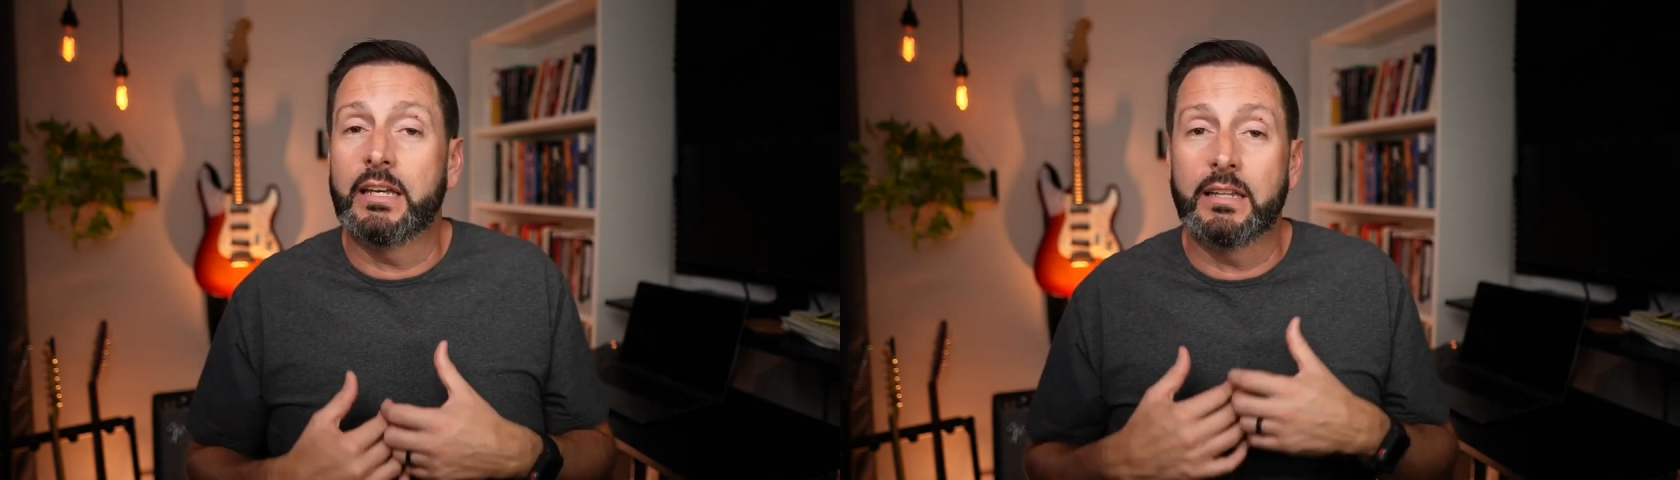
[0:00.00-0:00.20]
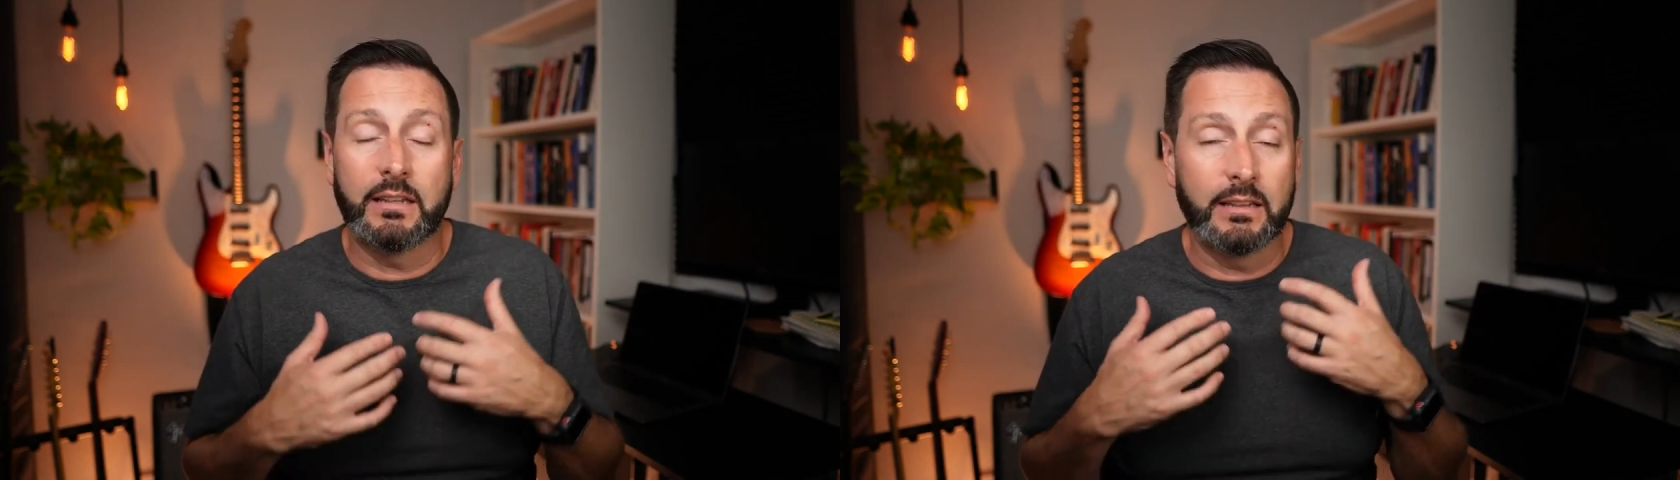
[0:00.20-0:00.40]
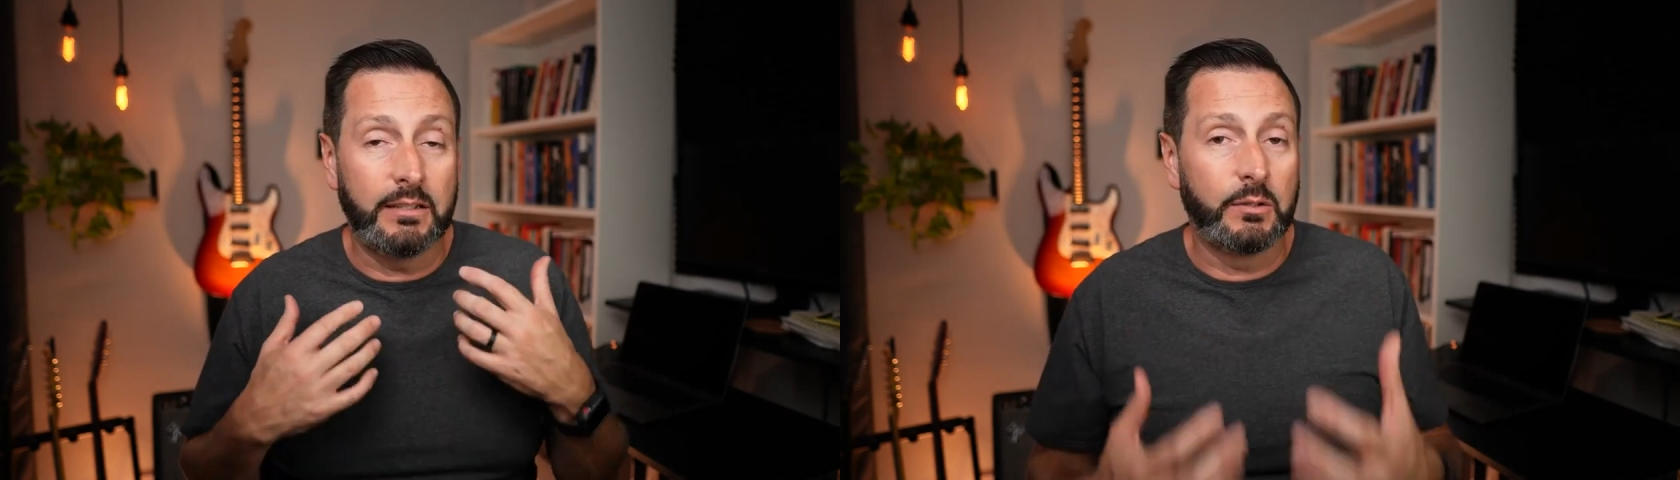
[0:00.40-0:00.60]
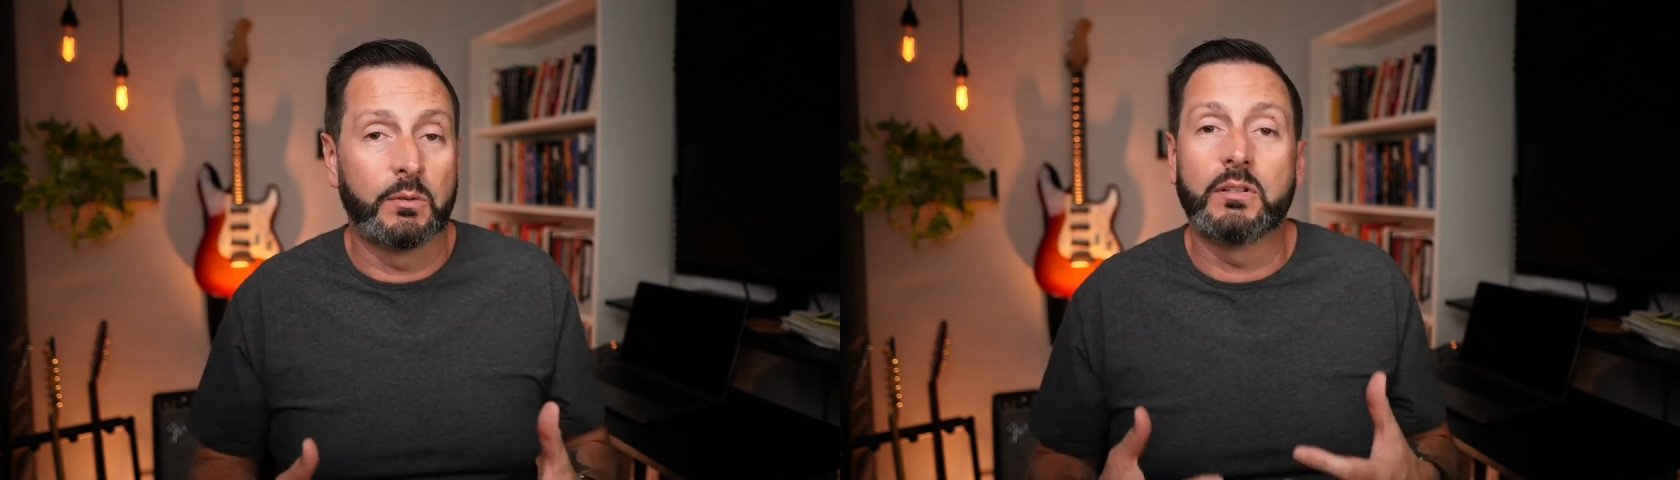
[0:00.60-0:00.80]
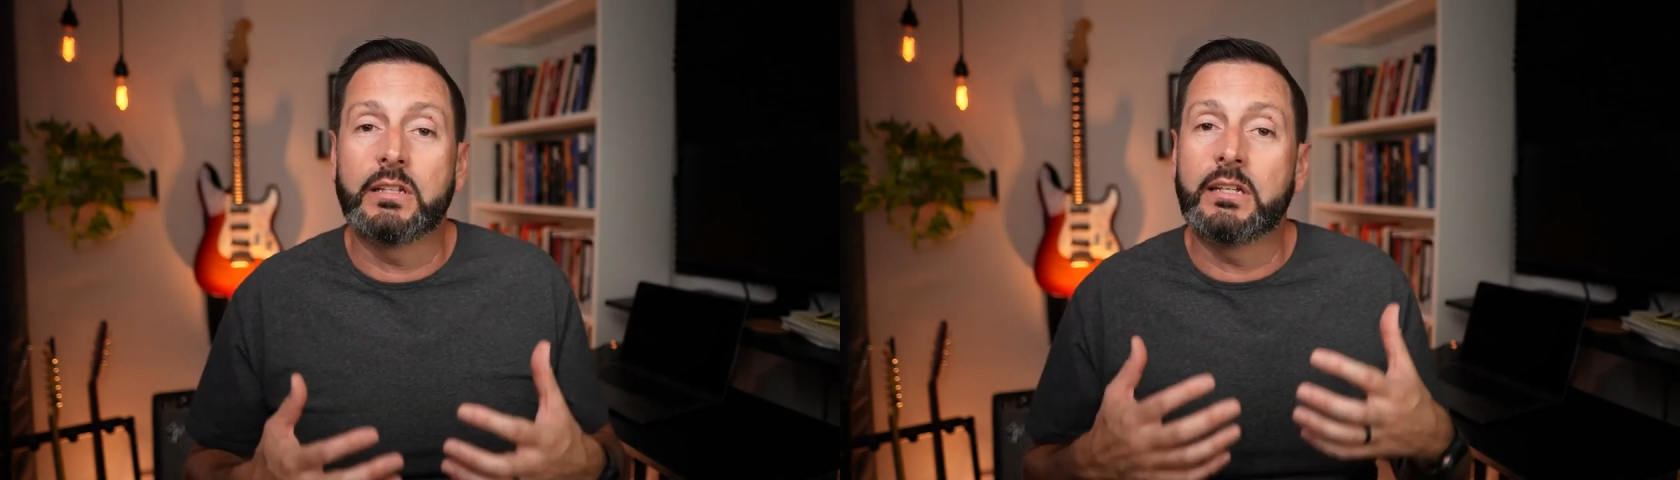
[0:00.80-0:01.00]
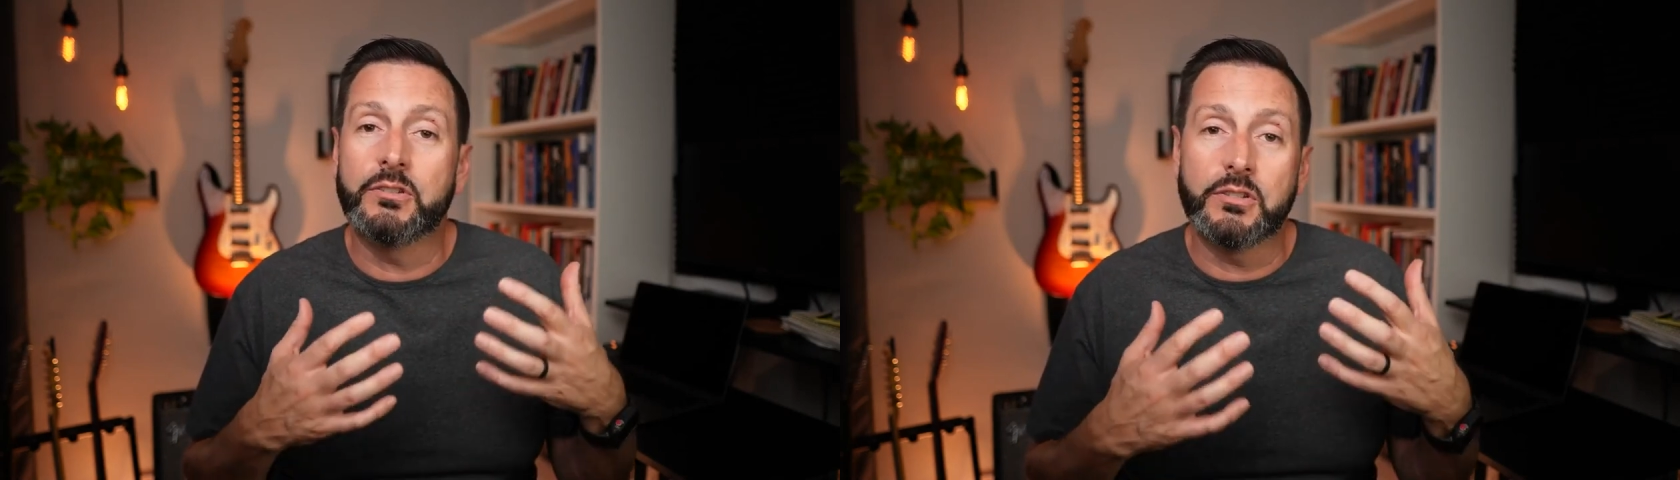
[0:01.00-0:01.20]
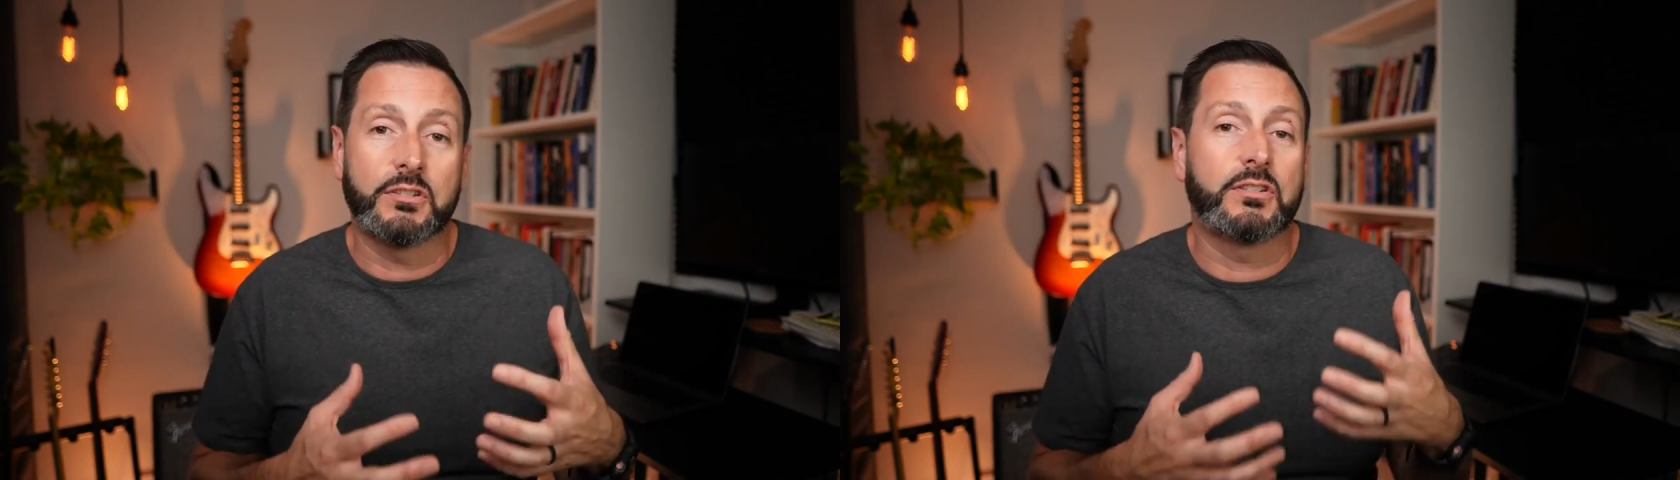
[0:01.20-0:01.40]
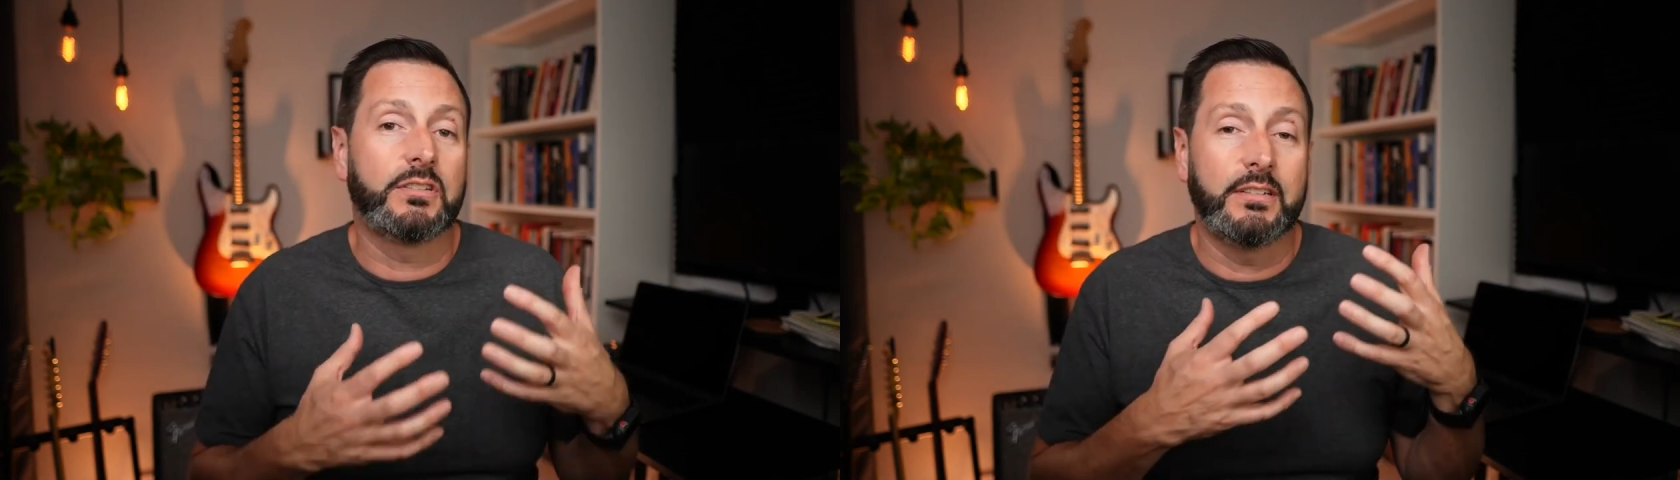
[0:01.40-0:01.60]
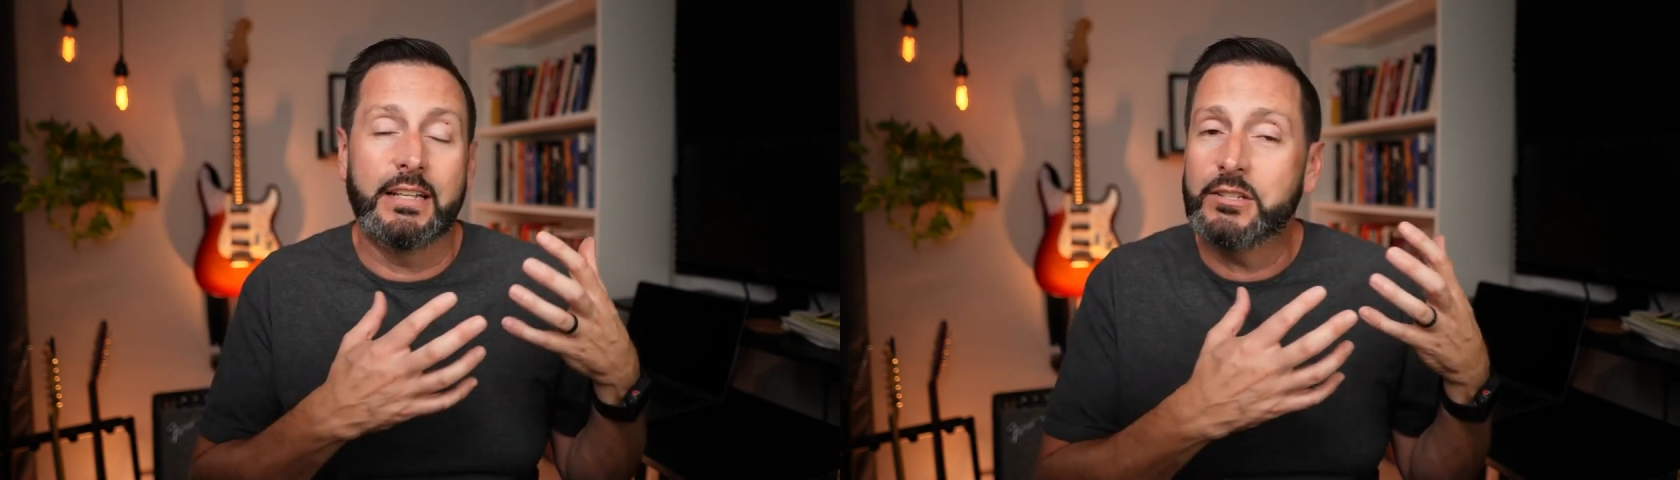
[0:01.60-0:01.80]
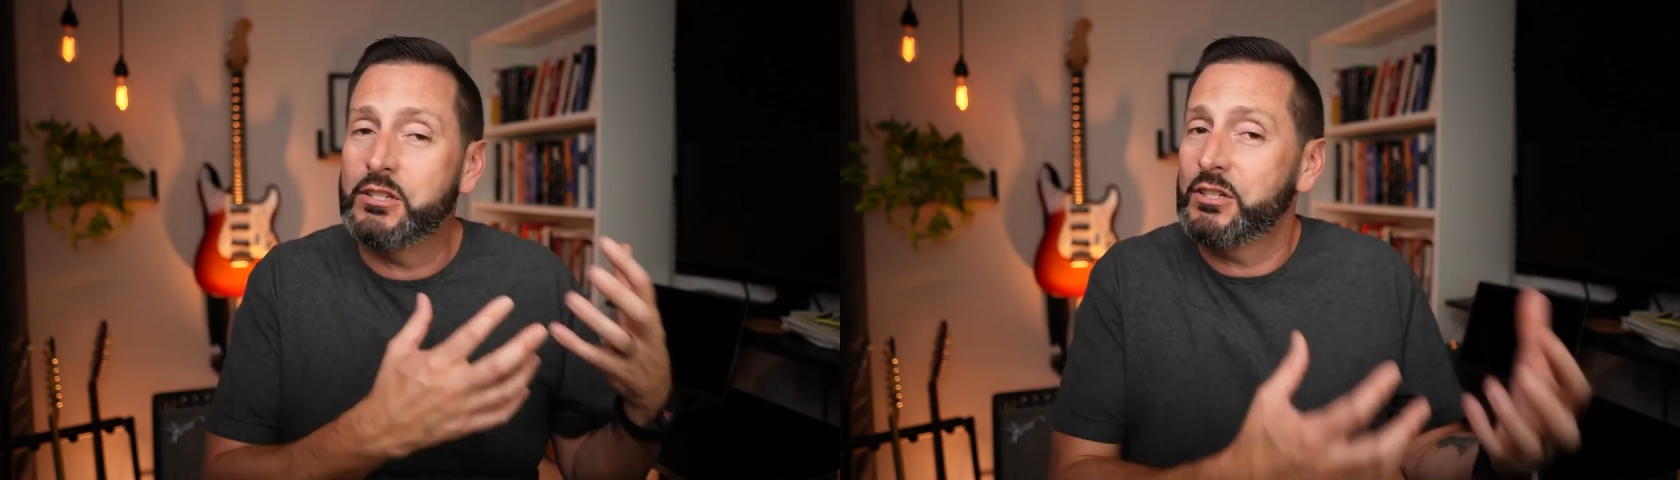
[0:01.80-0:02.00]
it literally just,
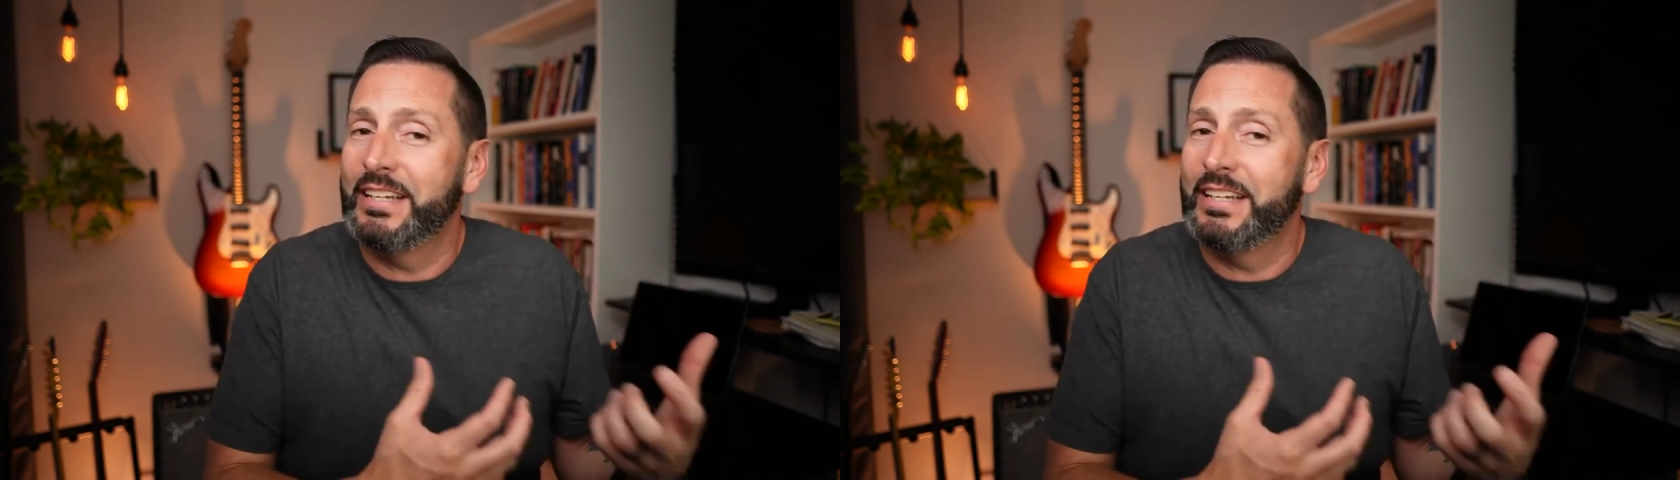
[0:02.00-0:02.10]
it,